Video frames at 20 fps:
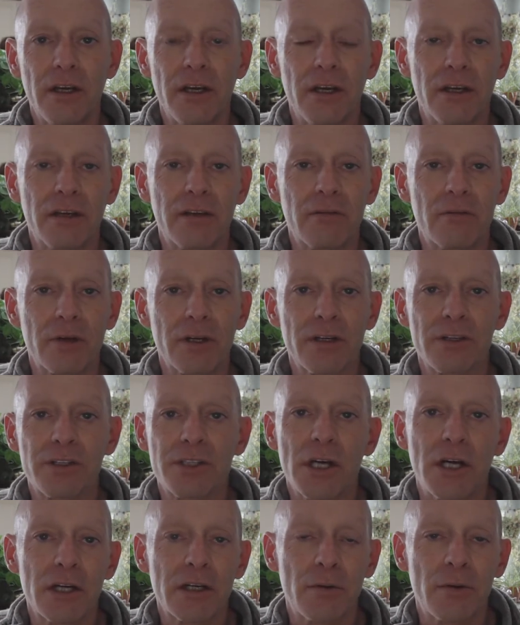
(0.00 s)
and we're going to
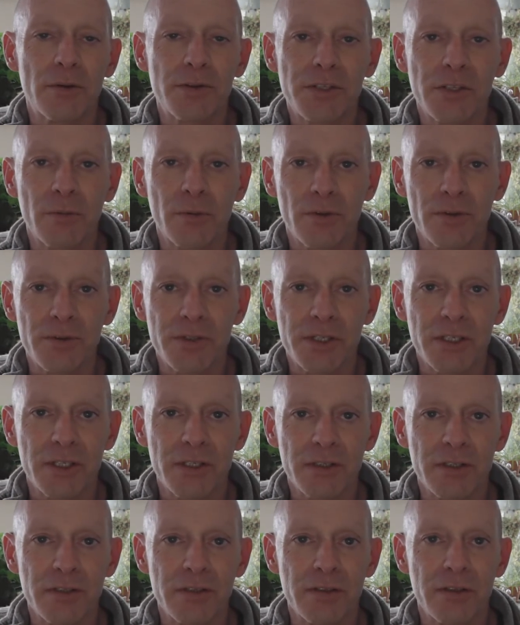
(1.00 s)
talk about some of those
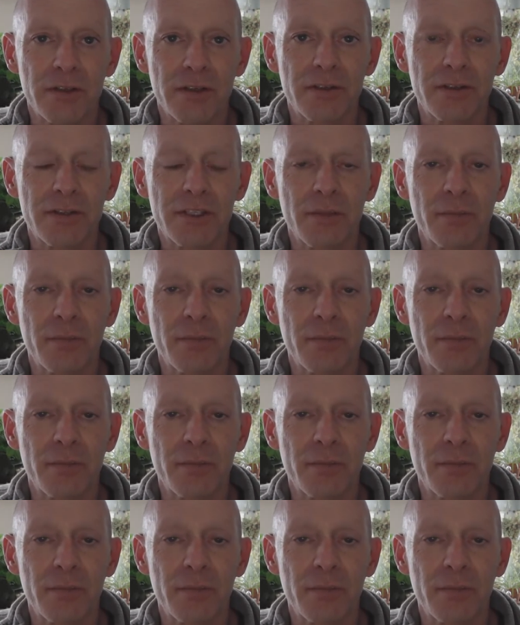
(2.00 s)
things and